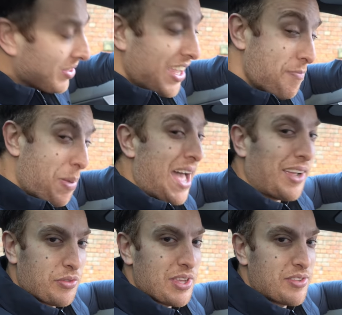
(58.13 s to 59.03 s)
they
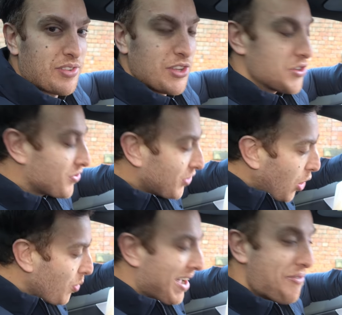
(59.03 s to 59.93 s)
packed this
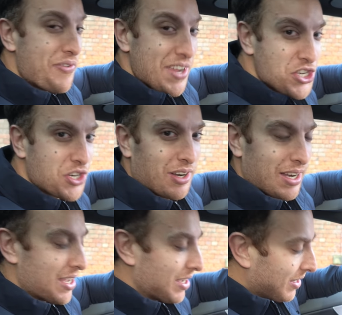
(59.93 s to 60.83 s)
so
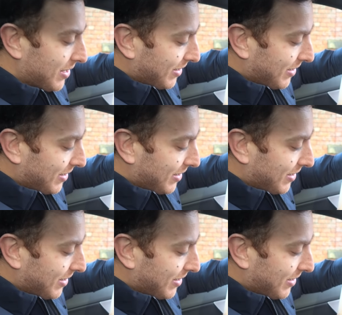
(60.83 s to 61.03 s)
efficiently